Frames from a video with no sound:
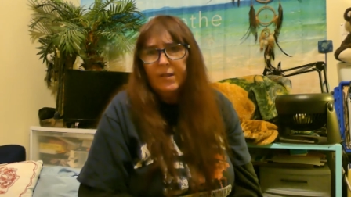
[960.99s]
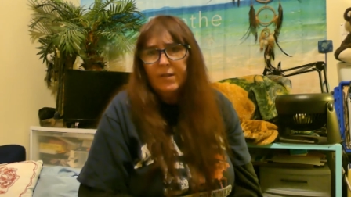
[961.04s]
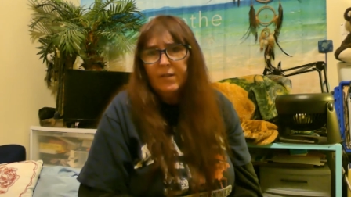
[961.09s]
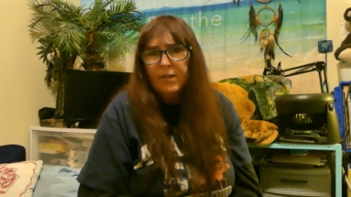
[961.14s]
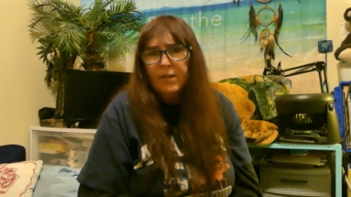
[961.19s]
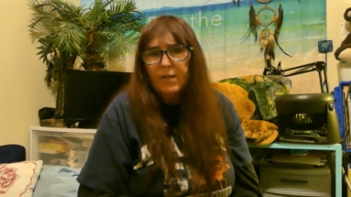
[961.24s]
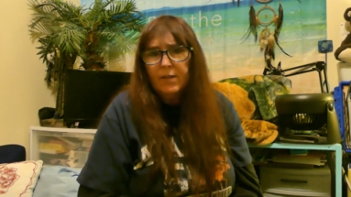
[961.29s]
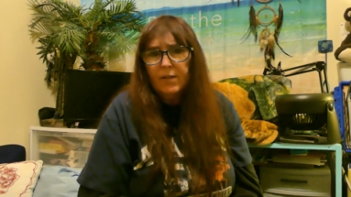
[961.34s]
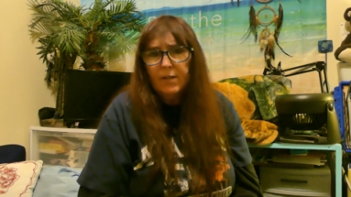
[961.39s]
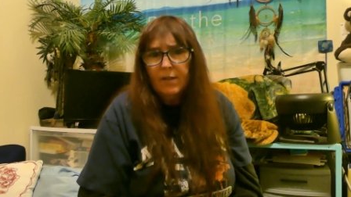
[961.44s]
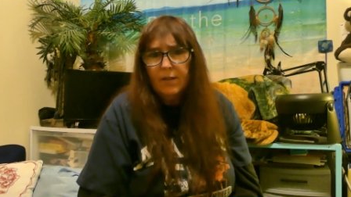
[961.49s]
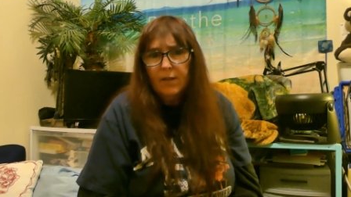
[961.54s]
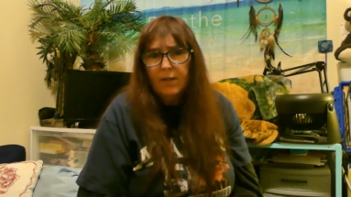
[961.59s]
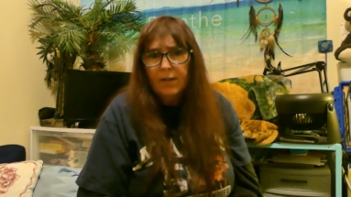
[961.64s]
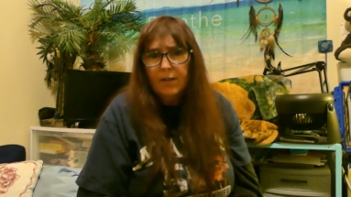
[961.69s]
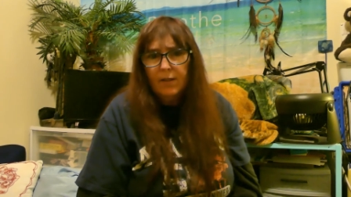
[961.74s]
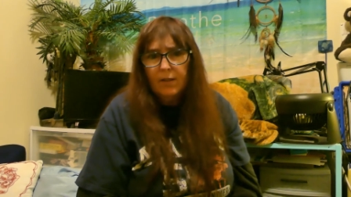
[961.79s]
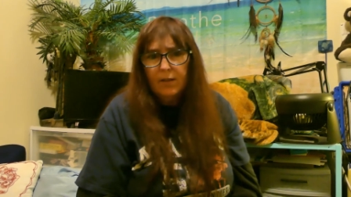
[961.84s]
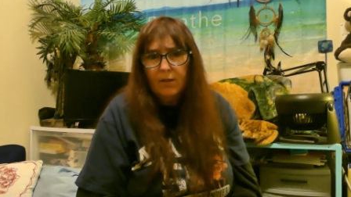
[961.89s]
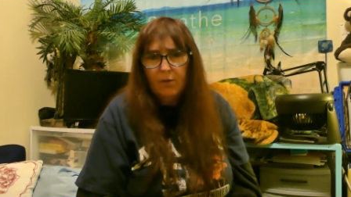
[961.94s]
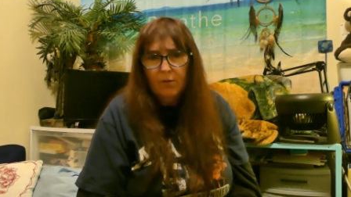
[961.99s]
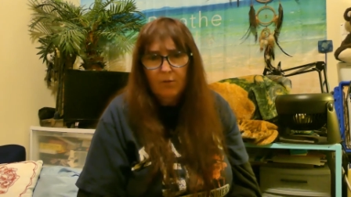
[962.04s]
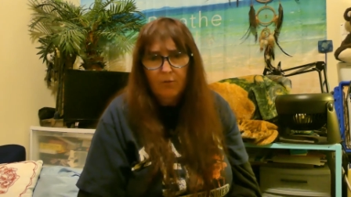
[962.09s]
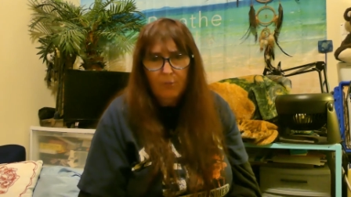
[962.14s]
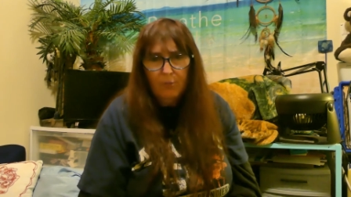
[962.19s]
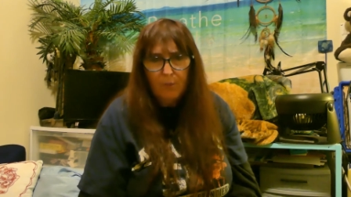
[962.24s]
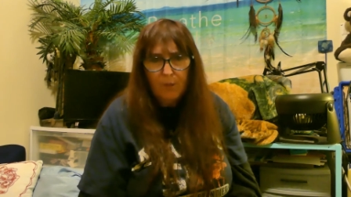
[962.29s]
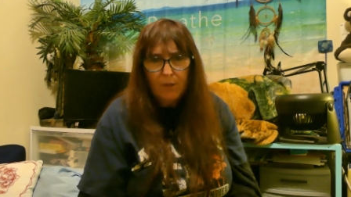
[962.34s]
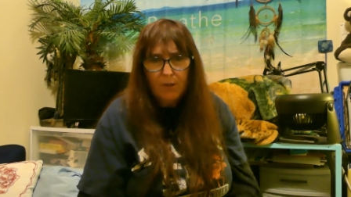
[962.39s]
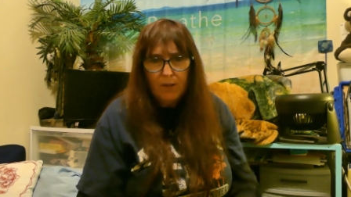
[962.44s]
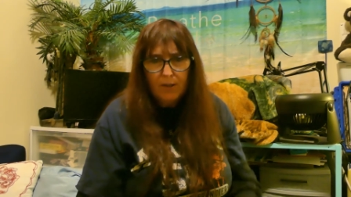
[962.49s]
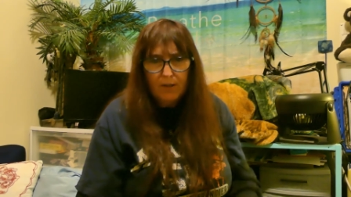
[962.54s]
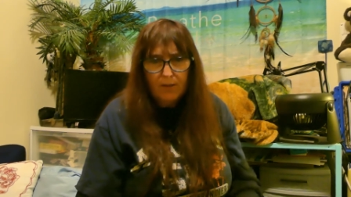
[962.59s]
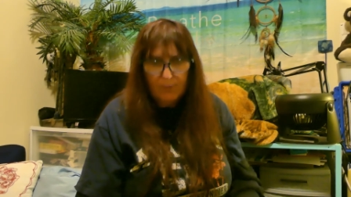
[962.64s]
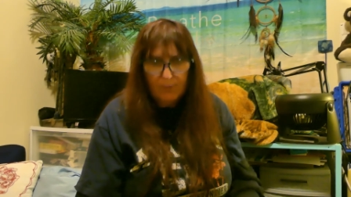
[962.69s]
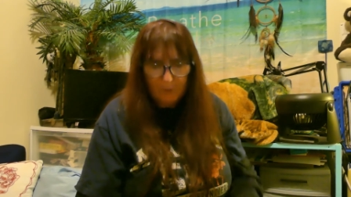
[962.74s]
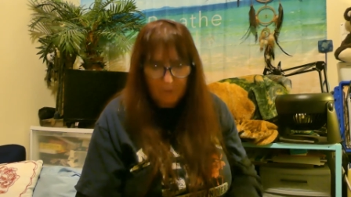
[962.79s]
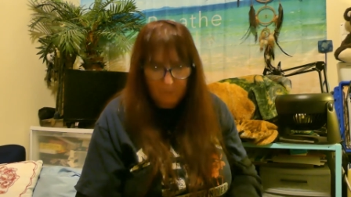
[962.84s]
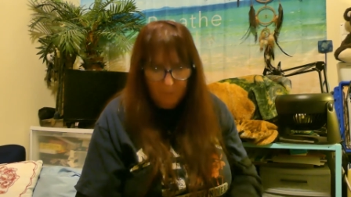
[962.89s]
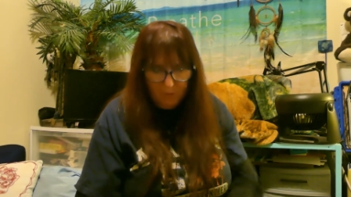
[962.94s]
that I didn't go over, but that's
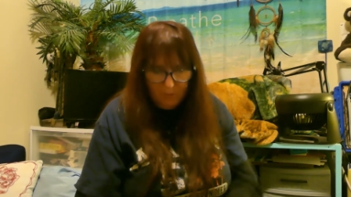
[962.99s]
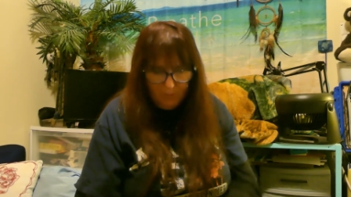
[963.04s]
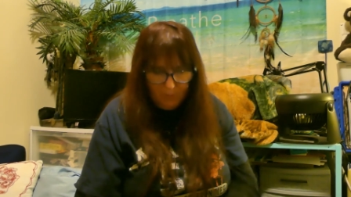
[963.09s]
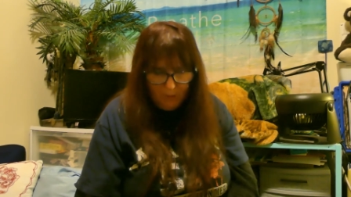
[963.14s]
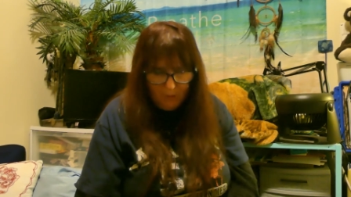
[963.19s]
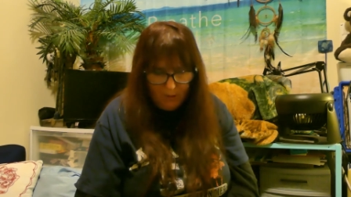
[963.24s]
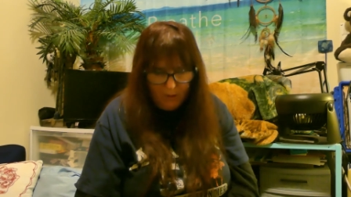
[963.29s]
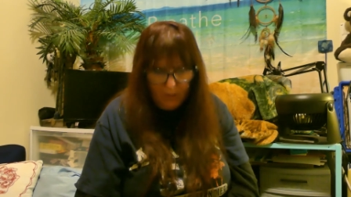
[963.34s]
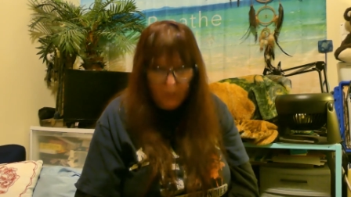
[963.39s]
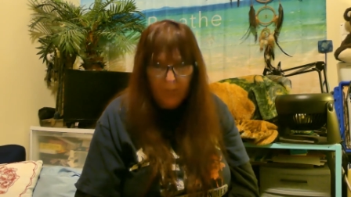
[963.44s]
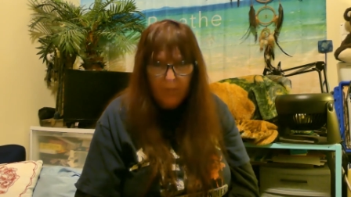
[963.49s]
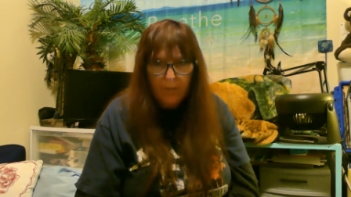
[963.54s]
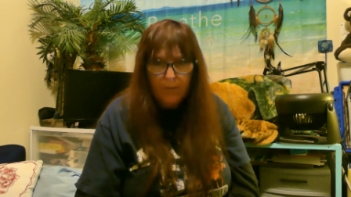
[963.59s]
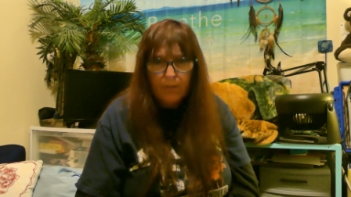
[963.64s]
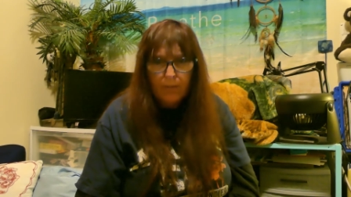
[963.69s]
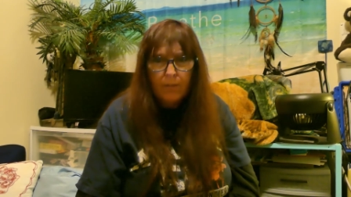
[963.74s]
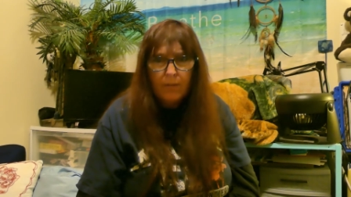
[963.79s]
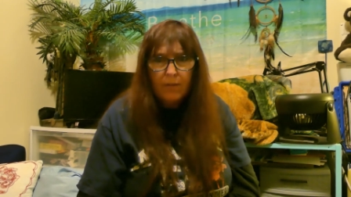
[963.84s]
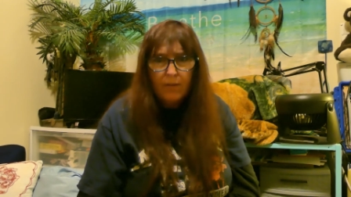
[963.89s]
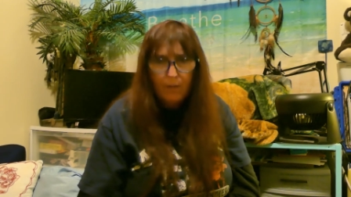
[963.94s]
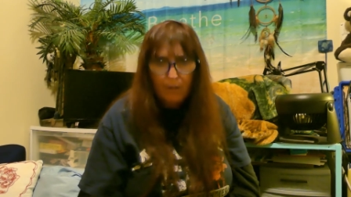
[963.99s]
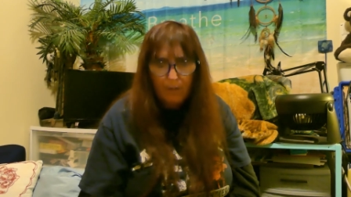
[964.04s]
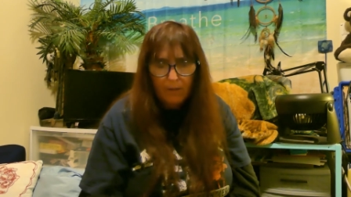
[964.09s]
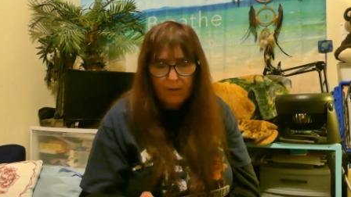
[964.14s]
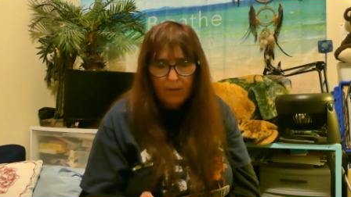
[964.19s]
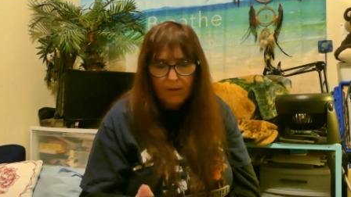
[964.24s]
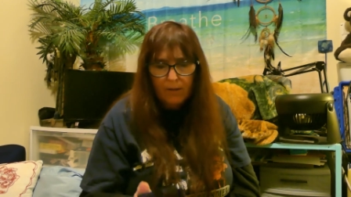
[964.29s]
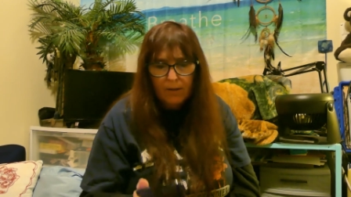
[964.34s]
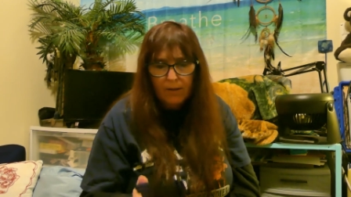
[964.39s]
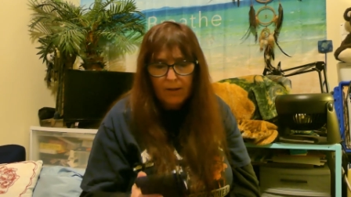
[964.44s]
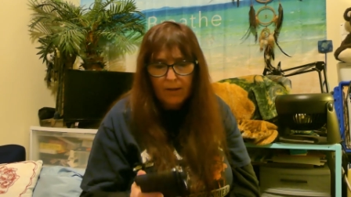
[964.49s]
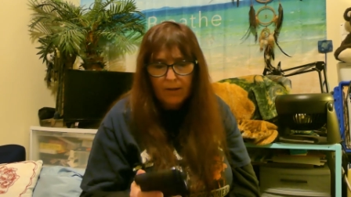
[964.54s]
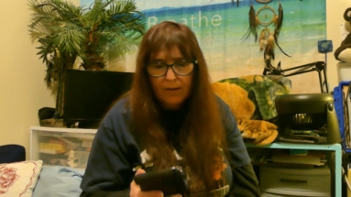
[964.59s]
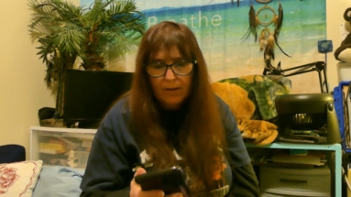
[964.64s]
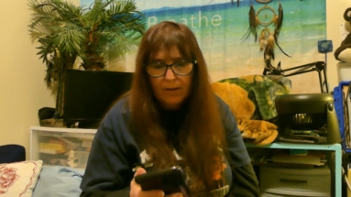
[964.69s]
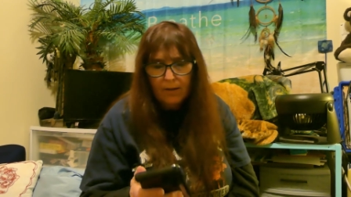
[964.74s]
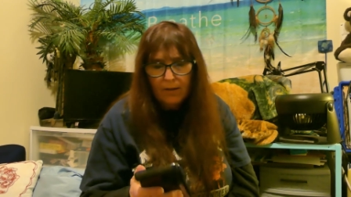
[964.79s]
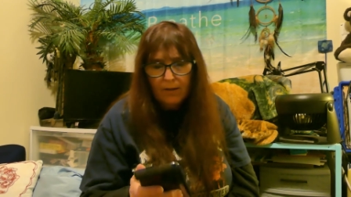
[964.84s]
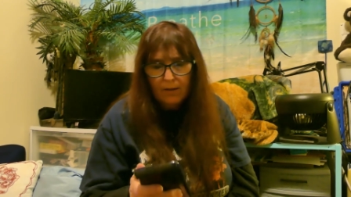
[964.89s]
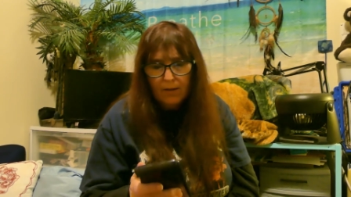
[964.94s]
for the most part, that's all of the things
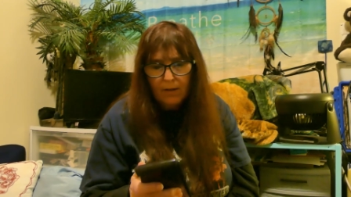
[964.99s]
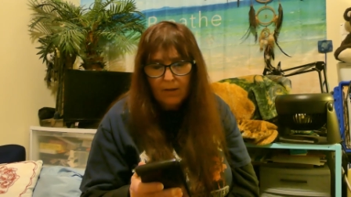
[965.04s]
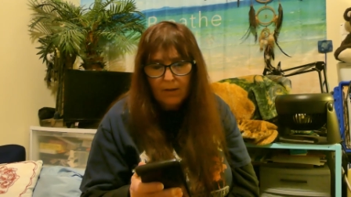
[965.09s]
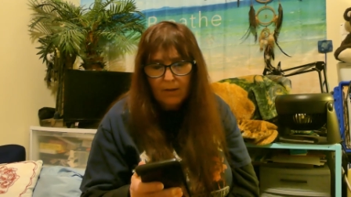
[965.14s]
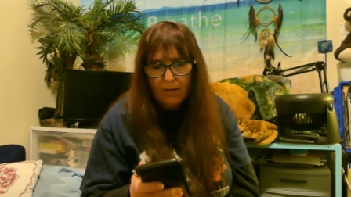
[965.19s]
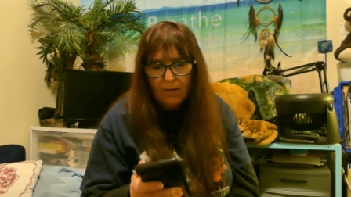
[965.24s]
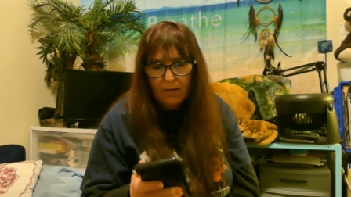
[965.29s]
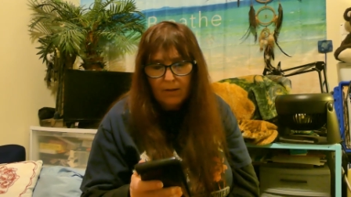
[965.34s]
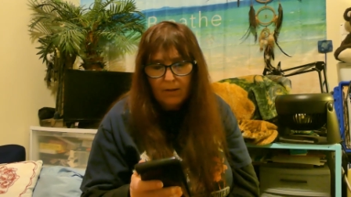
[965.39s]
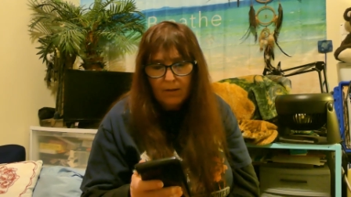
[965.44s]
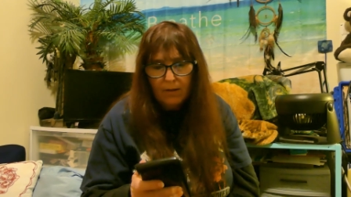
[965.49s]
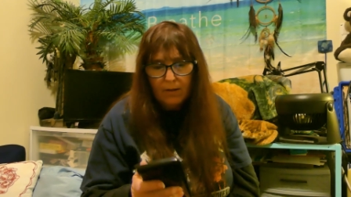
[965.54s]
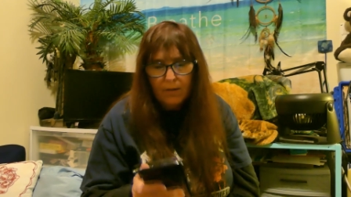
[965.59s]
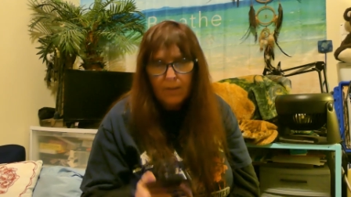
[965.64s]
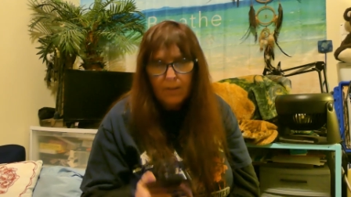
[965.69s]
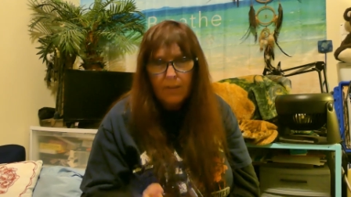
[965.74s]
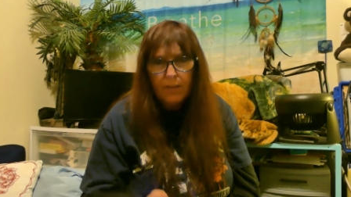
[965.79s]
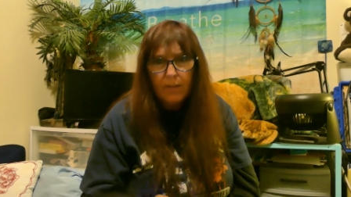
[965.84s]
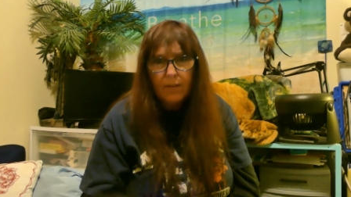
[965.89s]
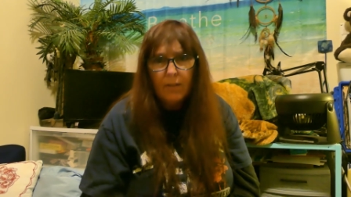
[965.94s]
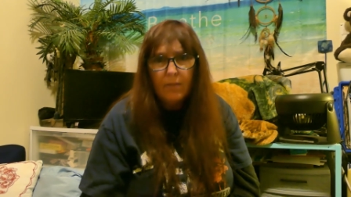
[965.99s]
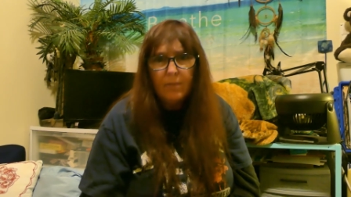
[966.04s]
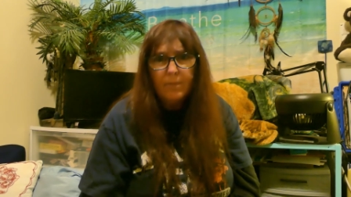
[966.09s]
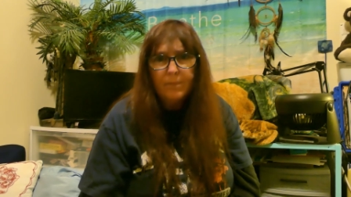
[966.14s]
that are there in Sitka